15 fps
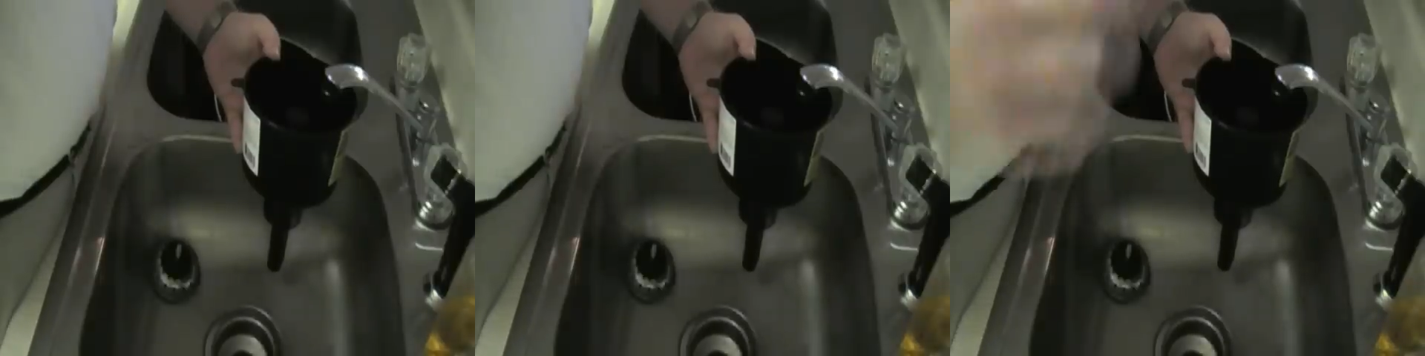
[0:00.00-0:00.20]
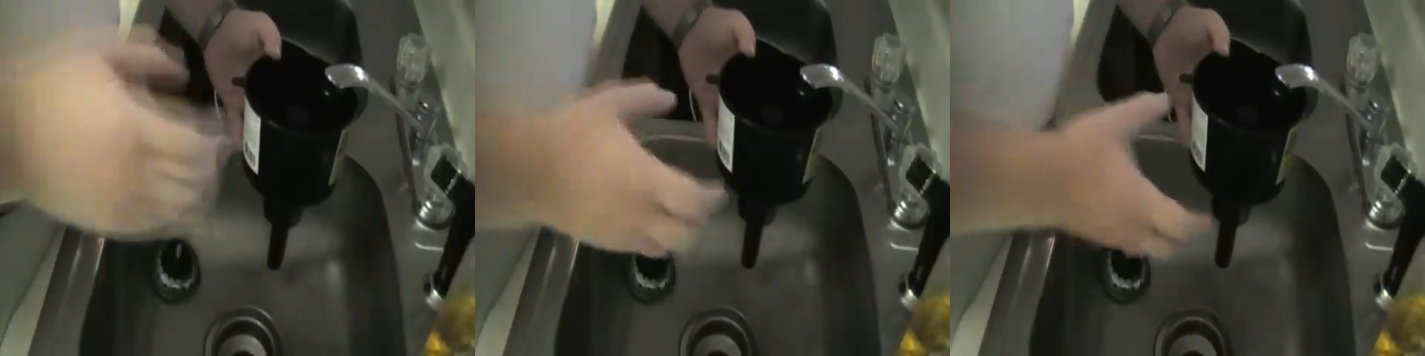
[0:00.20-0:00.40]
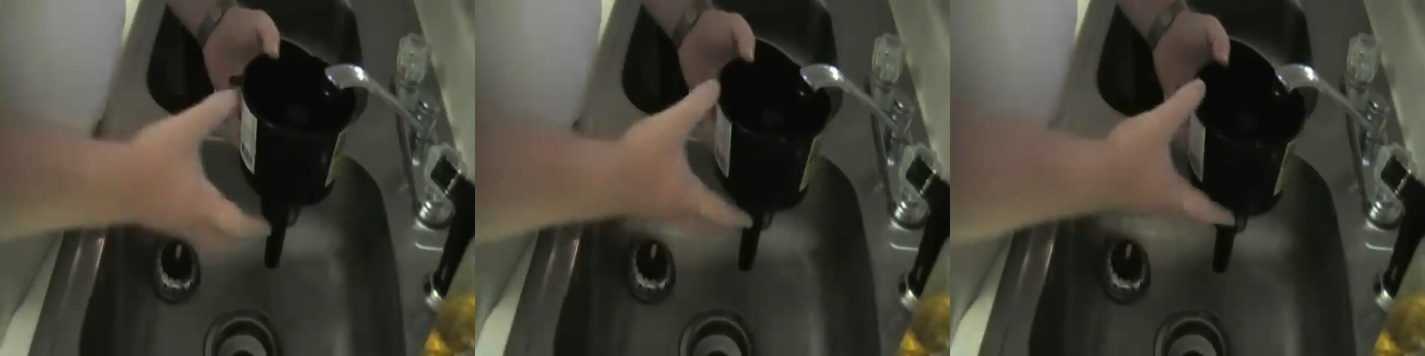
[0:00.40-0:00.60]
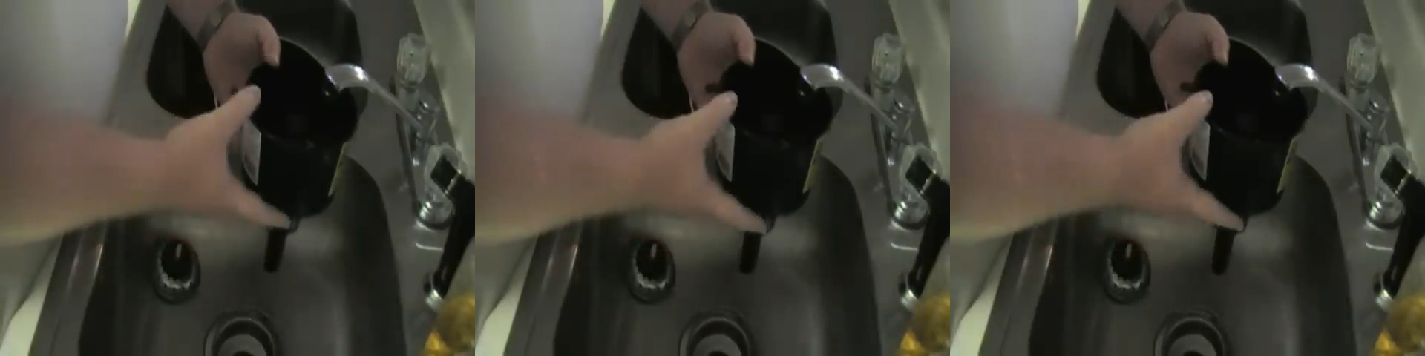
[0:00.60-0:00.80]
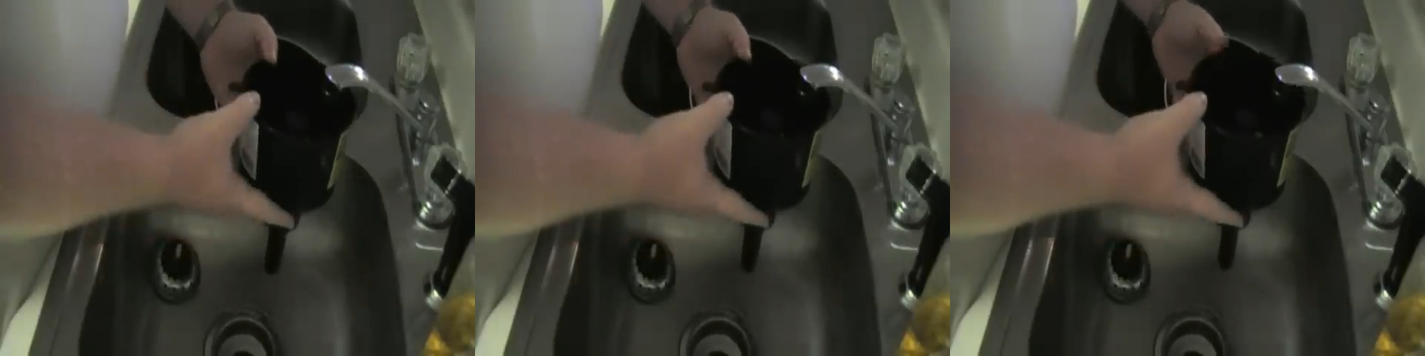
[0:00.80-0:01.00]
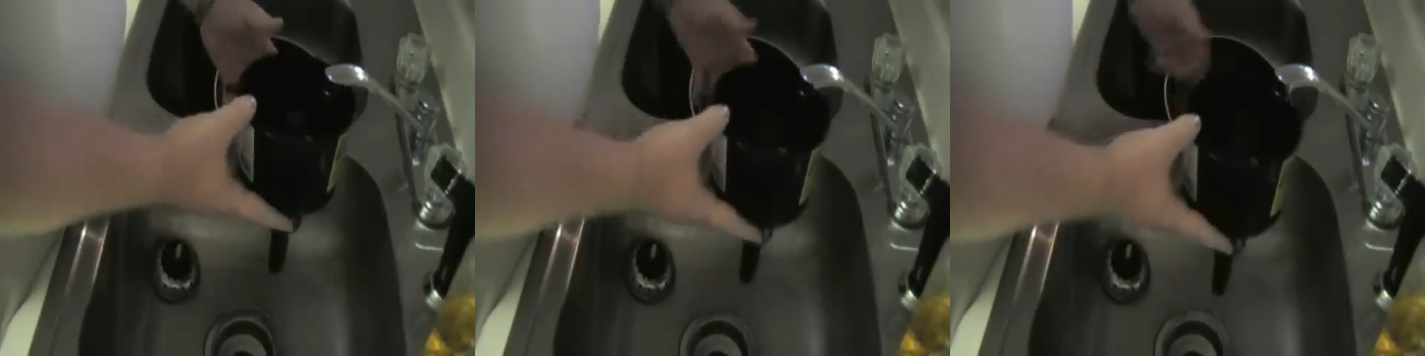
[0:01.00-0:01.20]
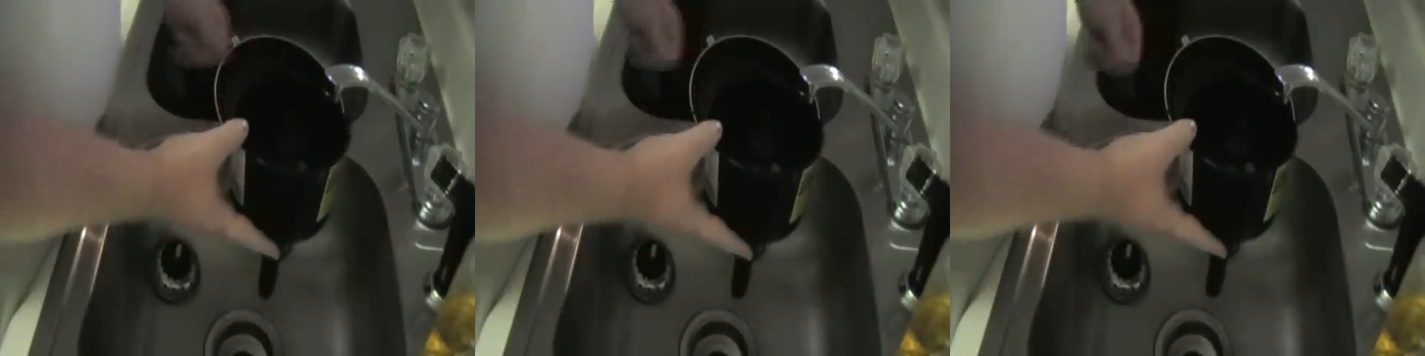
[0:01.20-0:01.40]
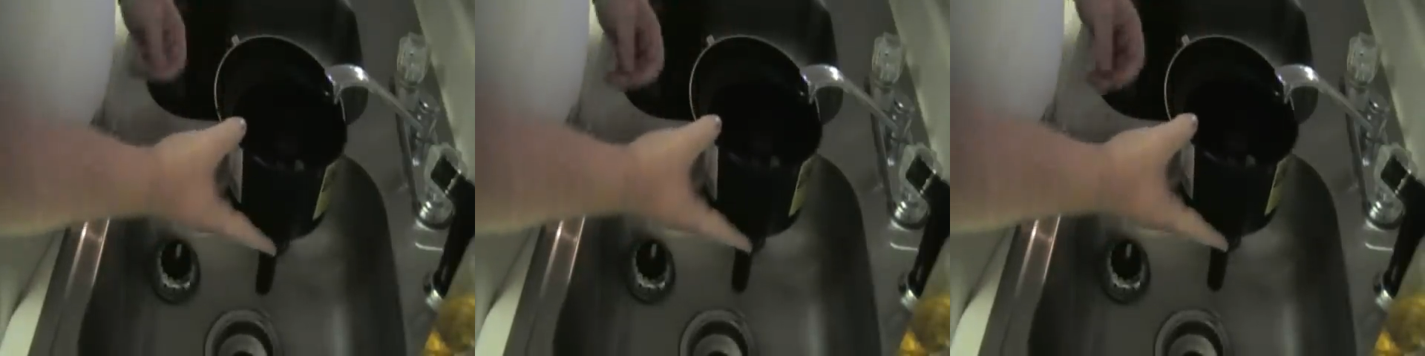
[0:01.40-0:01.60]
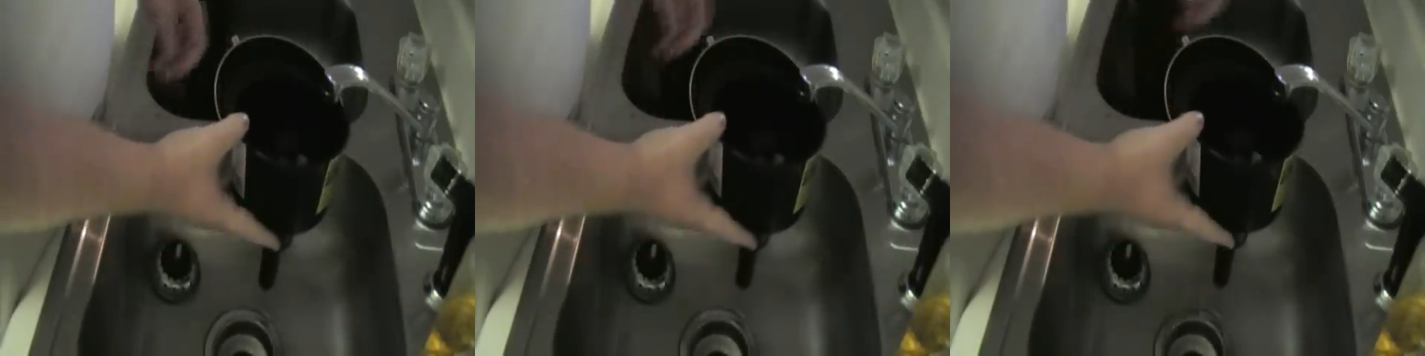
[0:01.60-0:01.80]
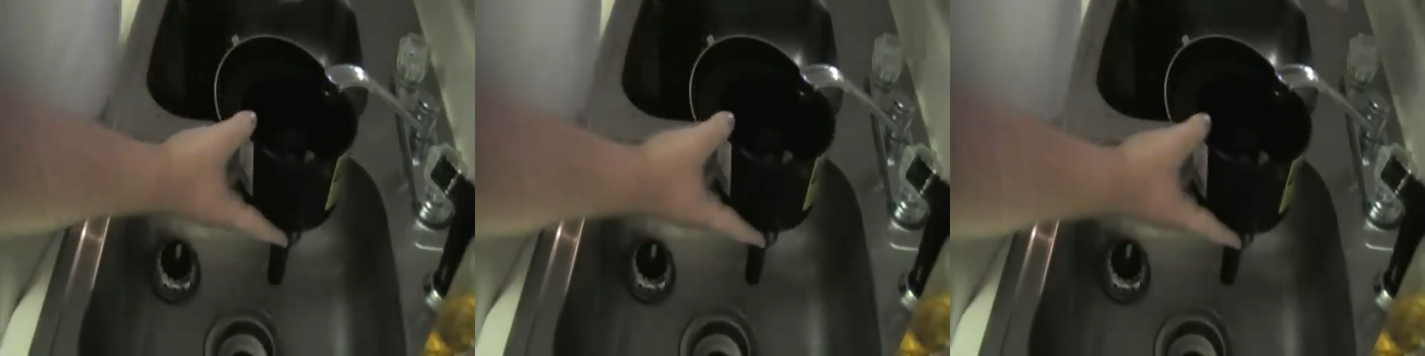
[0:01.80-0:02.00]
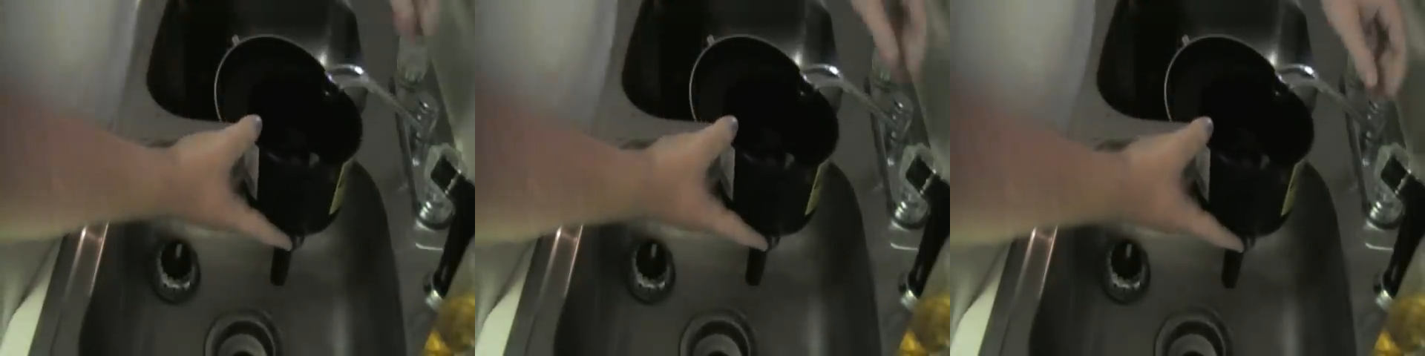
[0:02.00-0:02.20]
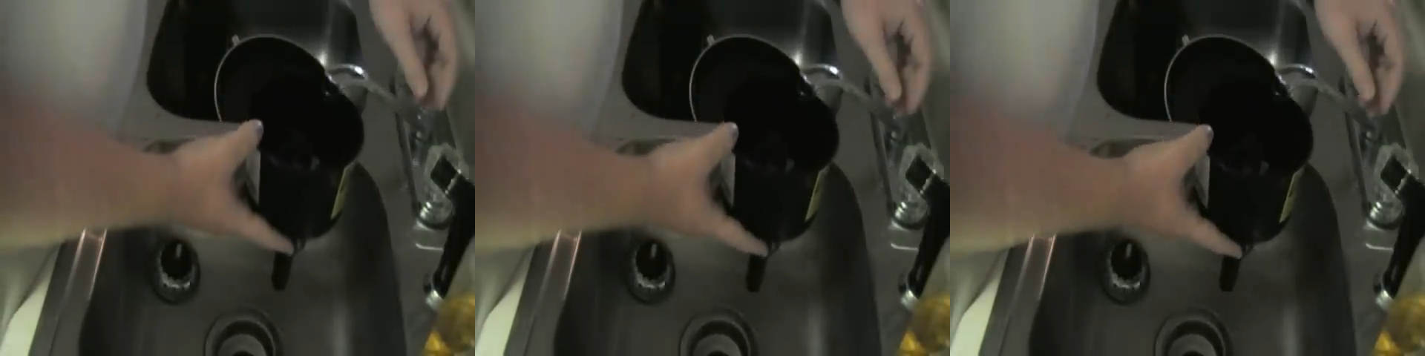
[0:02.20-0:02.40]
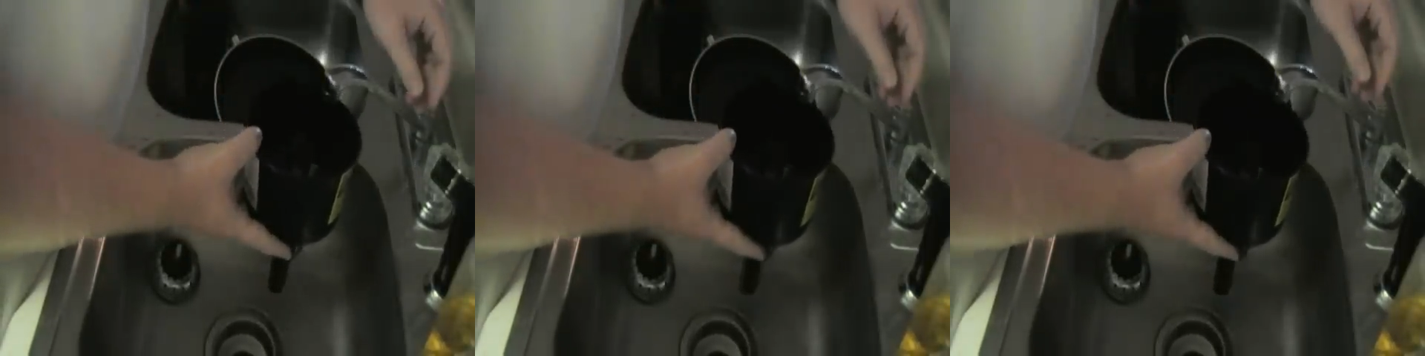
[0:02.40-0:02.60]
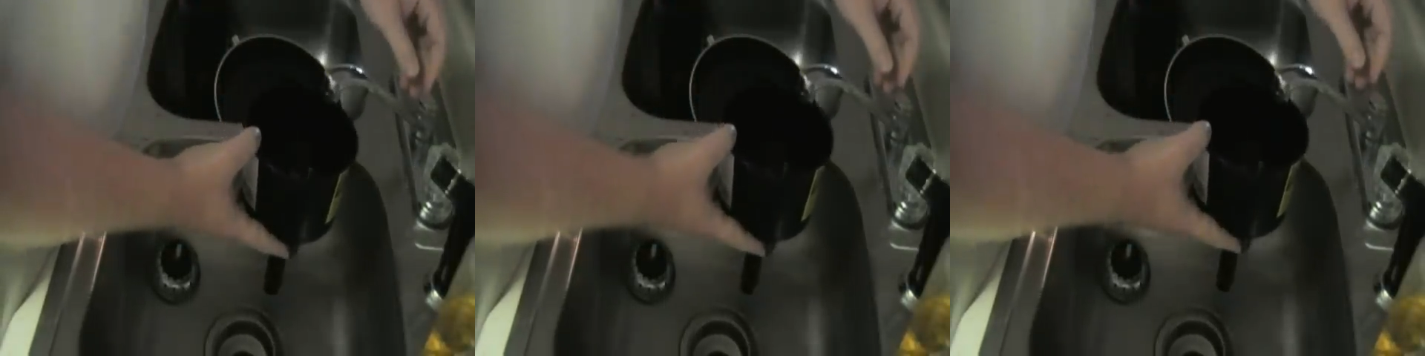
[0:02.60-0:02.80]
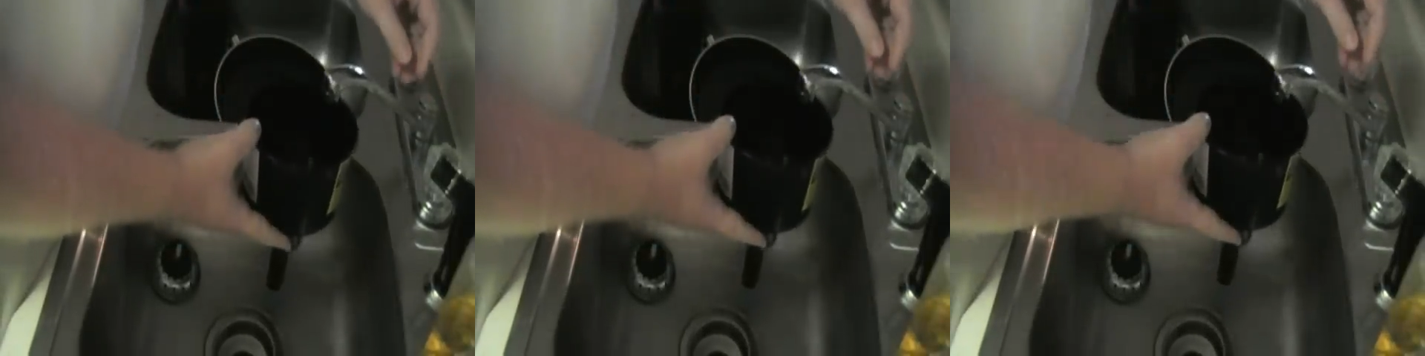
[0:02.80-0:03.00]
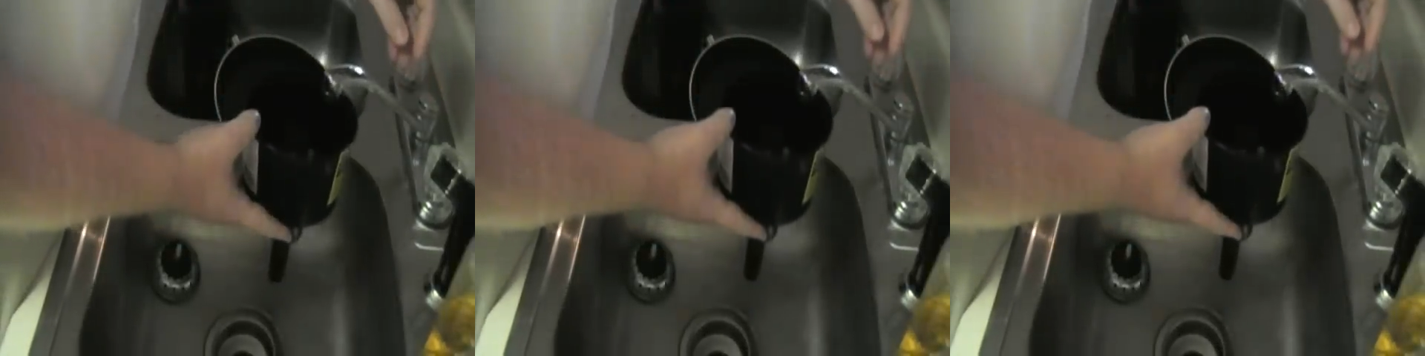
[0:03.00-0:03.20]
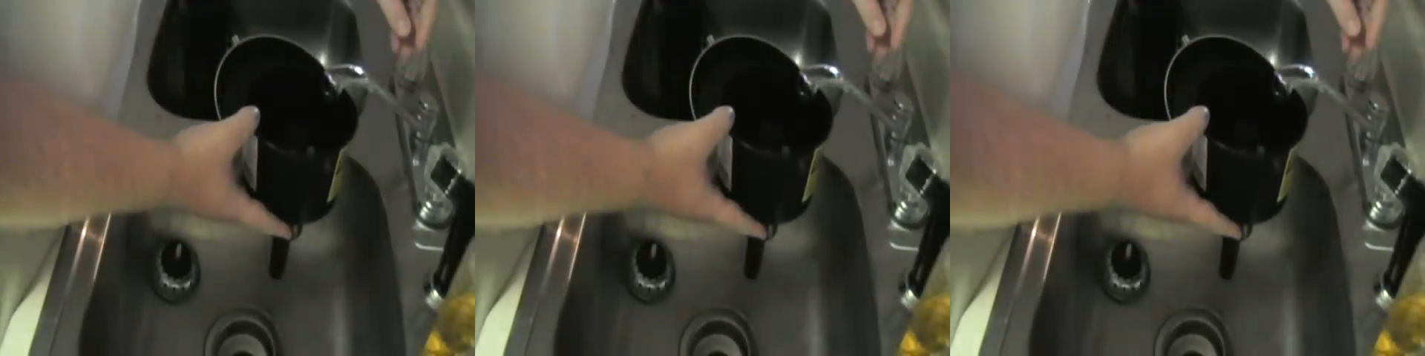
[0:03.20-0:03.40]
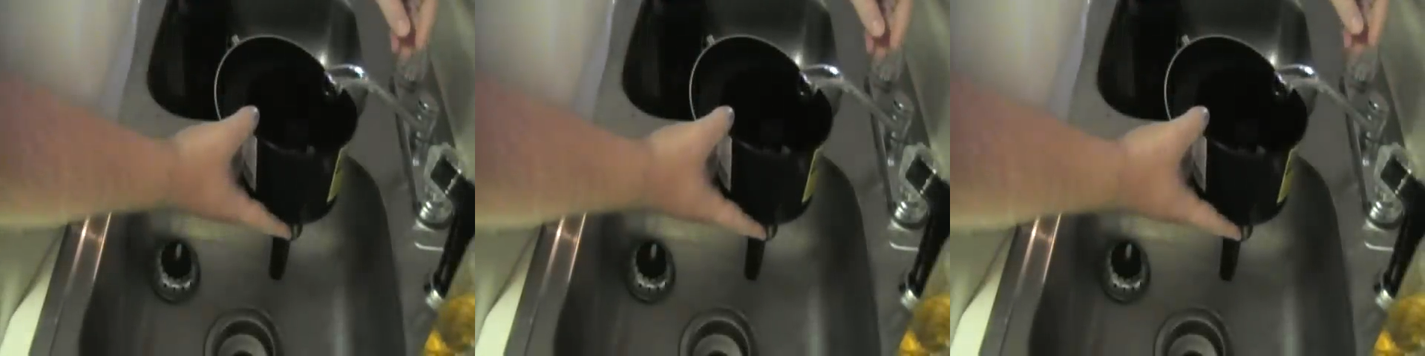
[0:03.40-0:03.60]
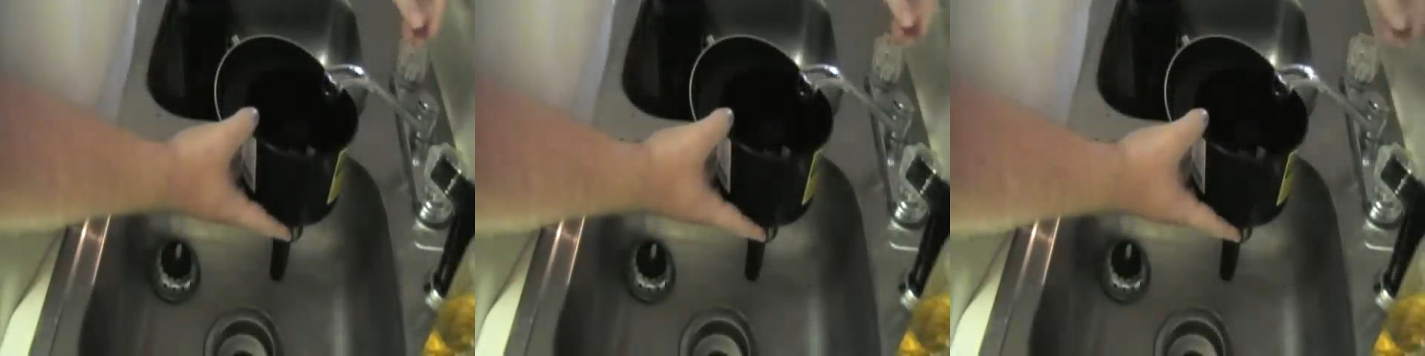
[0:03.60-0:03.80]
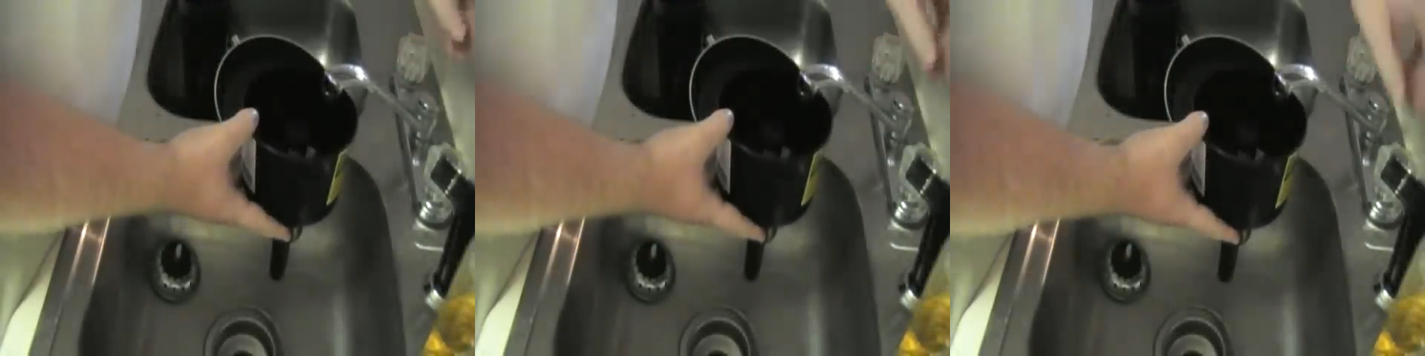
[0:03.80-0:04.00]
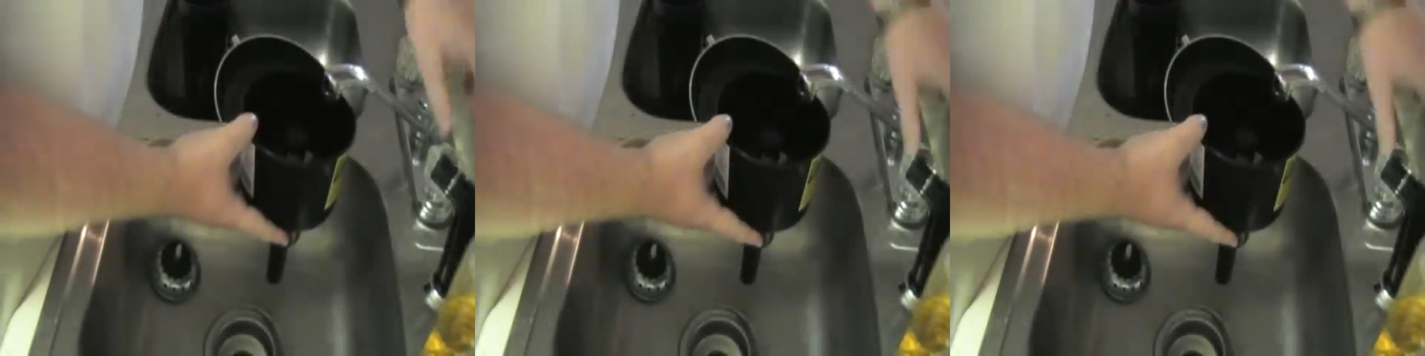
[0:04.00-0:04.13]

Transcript: No face is visible, so there are no lips to read.